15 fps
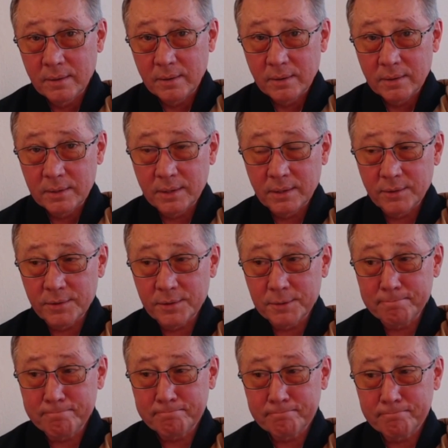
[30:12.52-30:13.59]
the other
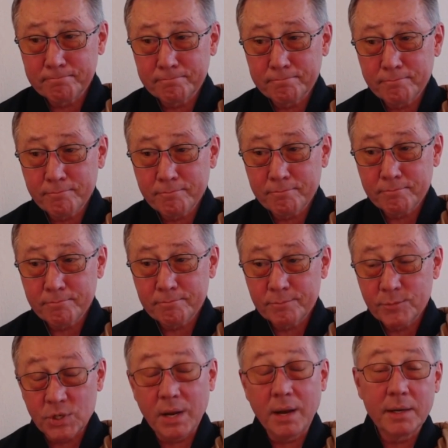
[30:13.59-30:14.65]

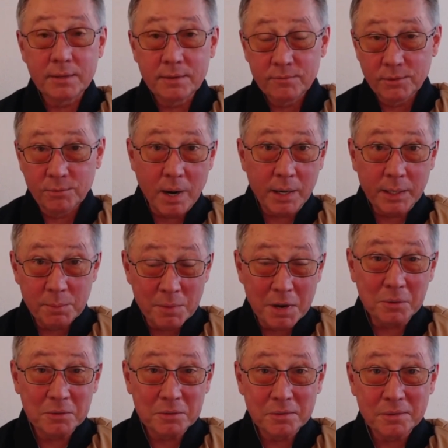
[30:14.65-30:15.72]
side of the Rocky
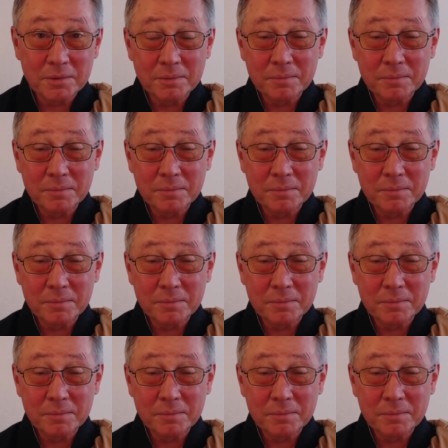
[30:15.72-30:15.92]
Mountains,